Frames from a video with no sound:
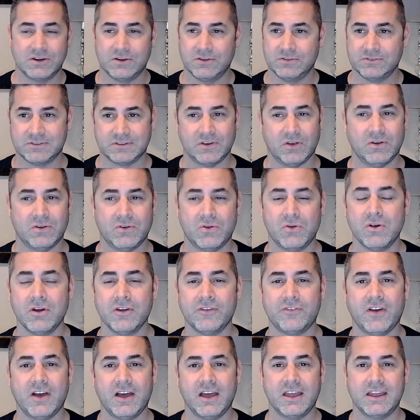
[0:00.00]
It was
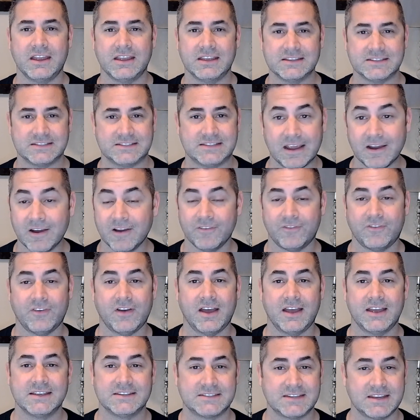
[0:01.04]
horrifying,
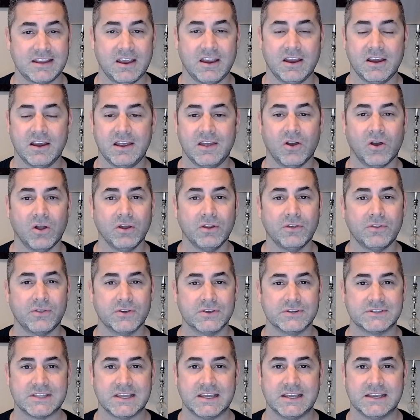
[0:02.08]
terrifying, scary, all of
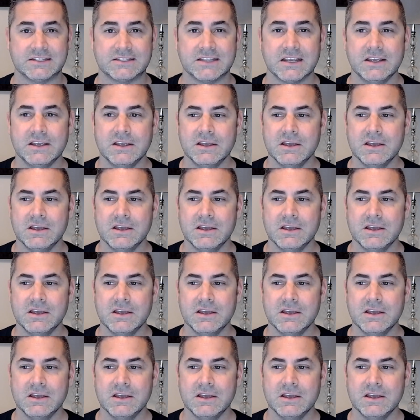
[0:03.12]
those things.